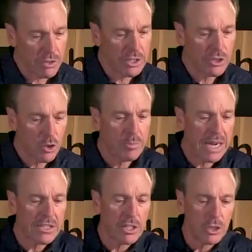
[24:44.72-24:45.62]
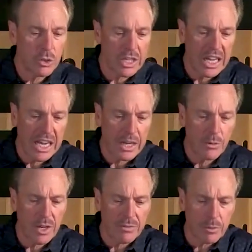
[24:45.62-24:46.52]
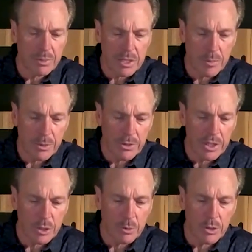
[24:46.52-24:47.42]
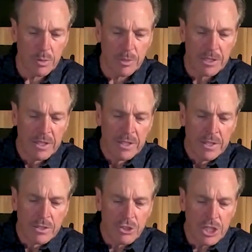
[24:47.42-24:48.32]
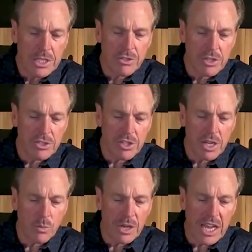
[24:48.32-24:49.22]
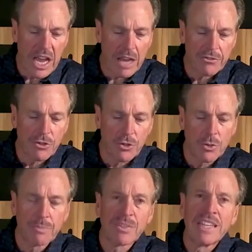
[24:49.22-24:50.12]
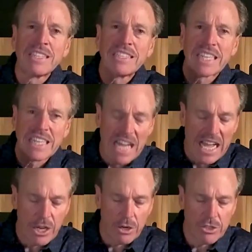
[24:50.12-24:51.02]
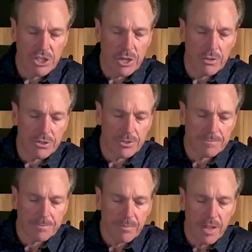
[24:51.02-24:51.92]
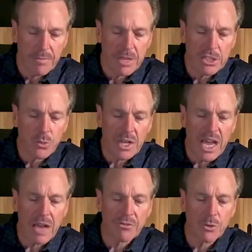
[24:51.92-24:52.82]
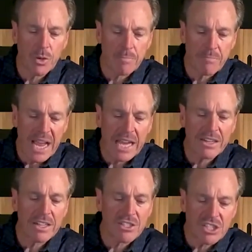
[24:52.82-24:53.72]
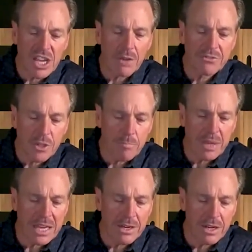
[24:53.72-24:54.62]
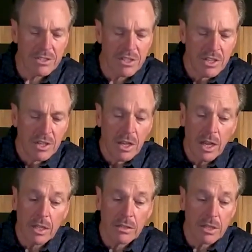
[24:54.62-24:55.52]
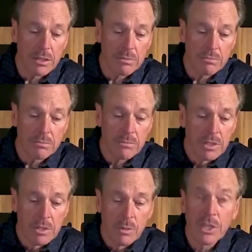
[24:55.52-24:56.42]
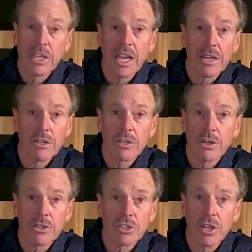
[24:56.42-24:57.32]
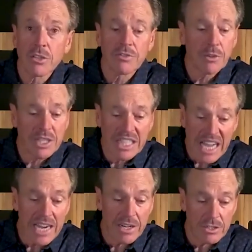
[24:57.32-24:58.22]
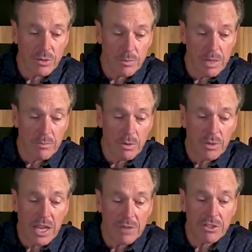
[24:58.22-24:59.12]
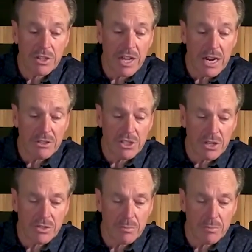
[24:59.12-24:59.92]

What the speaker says: So let's go back to Luke 9. We'll have to pick up here next program. But Jesus said we have to deny ourselves. That means we have to abandon self-dependence. And then we can't look at ourselves for guidance. Remember, we have to deny ourselves.